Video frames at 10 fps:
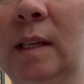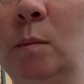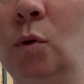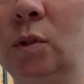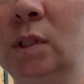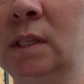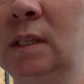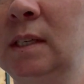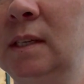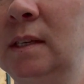bolt.
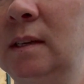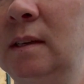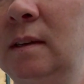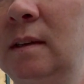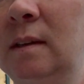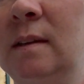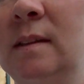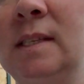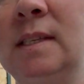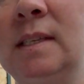
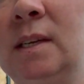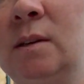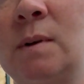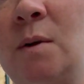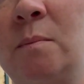This is a year-round